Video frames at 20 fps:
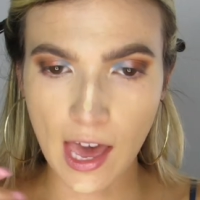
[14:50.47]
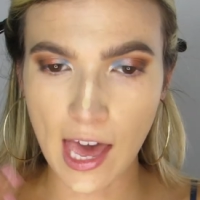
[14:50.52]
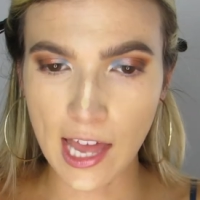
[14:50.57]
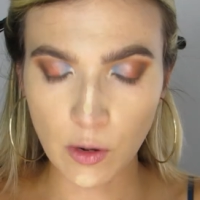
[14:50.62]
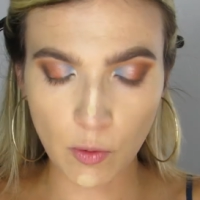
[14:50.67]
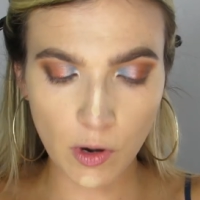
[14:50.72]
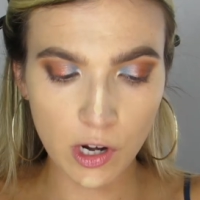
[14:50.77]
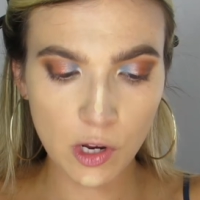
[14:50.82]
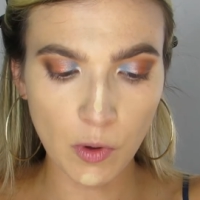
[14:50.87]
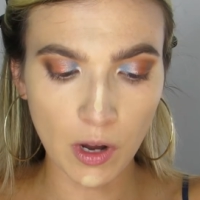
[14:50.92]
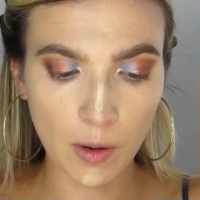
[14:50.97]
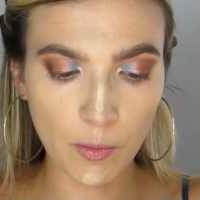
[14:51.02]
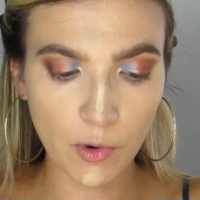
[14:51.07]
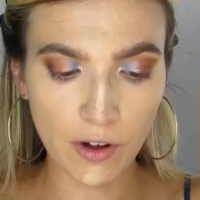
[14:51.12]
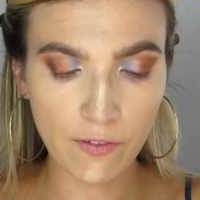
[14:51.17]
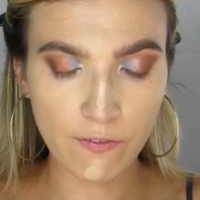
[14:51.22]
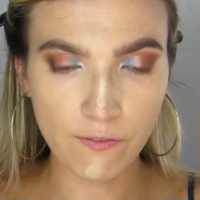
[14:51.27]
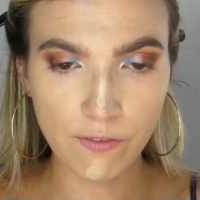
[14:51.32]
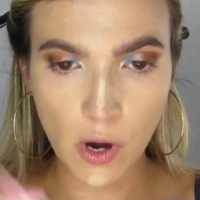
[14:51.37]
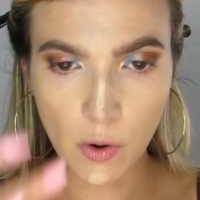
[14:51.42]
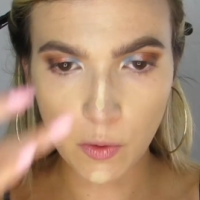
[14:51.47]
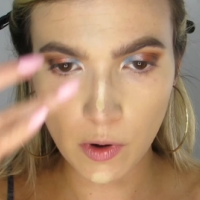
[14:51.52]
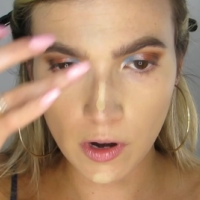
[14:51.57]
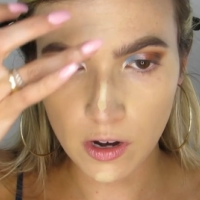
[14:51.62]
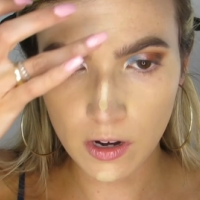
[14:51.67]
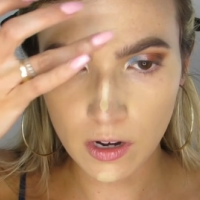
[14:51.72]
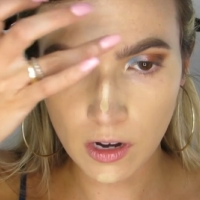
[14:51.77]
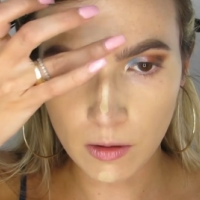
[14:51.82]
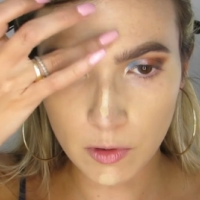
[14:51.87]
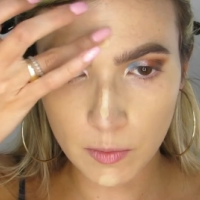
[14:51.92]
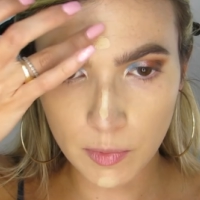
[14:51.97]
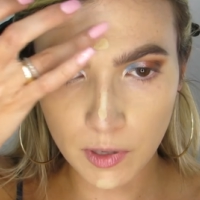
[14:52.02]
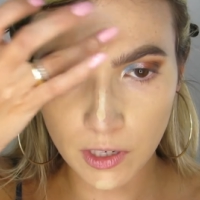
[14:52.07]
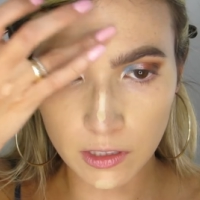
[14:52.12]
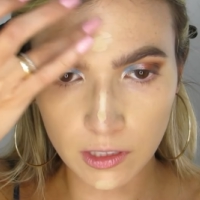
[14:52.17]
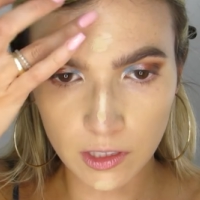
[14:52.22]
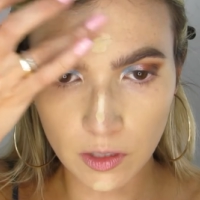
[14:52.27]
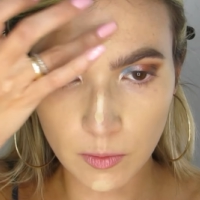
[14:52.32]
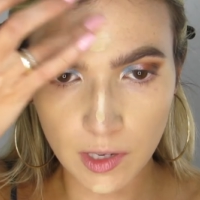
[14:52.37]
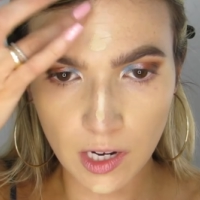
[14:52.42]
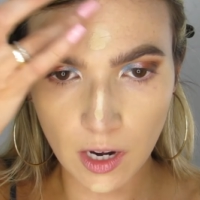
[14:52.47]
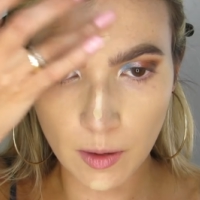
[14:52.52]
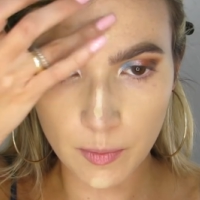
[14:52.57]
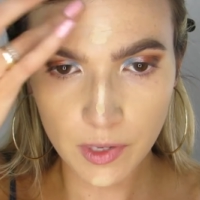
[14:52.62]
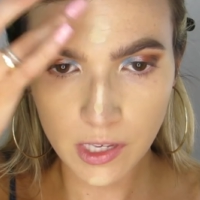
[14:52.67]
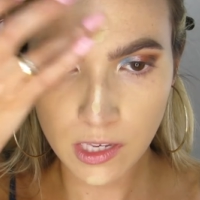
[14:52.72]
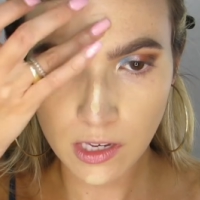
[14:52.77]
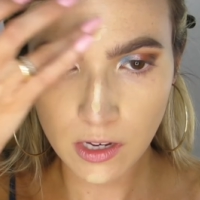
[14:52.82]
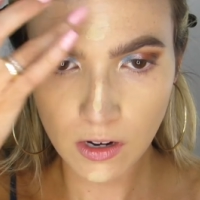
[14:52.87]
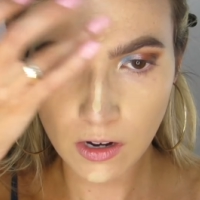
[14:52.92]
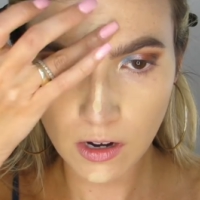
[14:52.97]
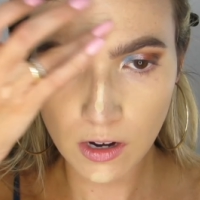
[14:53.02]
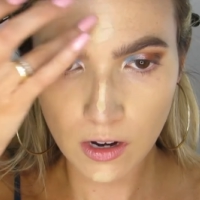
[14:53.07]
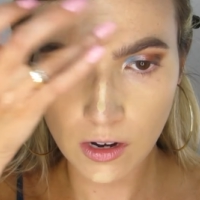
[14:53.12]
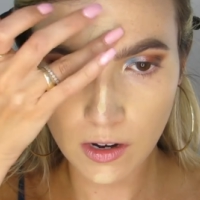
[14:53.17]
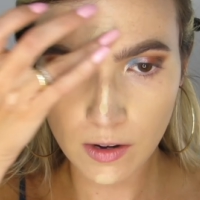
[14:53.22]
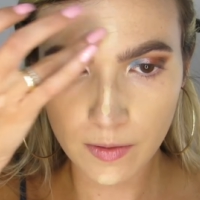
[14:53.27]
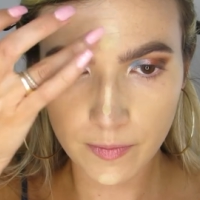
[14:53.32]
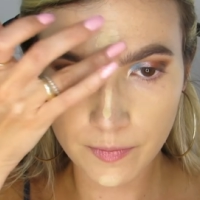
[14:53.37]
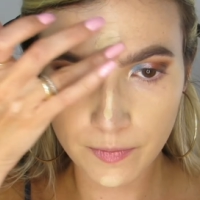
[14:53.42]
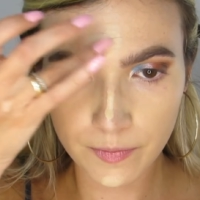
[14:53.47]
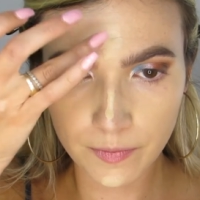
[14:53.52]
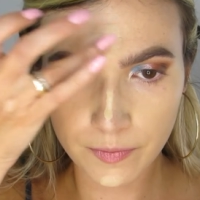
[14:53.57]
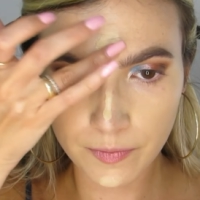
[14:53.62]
anywhere you wanna bring forward. I'm gonna put a little bit up here,